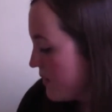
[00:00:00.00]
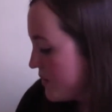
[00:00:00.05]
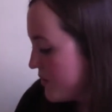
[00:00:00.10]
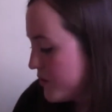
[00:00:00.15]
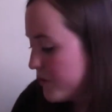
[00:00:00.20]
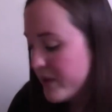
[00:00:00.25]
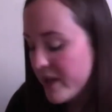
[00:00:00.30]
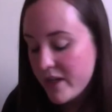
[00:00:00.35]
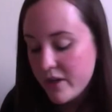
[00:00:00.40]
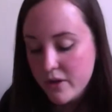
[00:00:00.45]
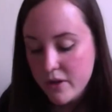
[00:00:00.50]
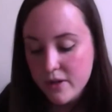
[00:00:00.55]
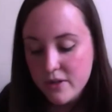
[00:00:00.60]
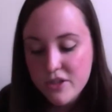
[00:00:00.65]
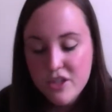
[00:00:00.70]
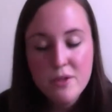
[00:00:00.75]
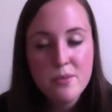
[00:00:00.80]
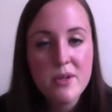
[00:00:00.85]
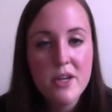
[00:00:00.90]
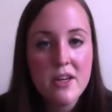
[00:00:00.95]
doing your
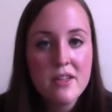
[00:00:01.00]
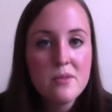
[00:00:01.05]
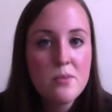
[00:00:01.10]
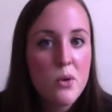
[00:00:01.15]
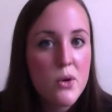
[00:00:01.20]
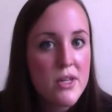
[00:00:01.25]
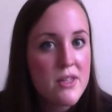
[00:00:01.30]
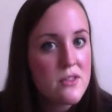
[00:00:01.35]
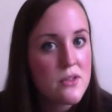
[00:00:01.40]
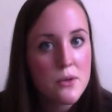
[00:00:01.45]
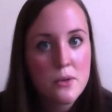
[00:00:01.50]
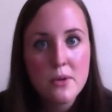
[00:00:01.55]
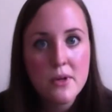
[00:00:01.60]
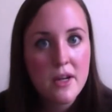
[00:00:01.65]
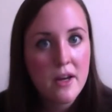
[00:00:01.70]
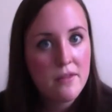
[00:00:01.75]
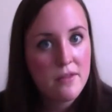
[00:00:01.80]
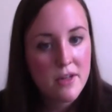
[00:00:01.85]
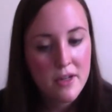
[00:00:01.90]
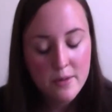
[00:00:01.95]
GPS points or
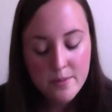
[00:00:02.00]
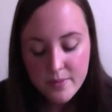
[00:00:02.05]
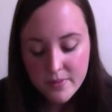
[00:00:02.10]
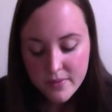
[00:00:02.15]
whatever.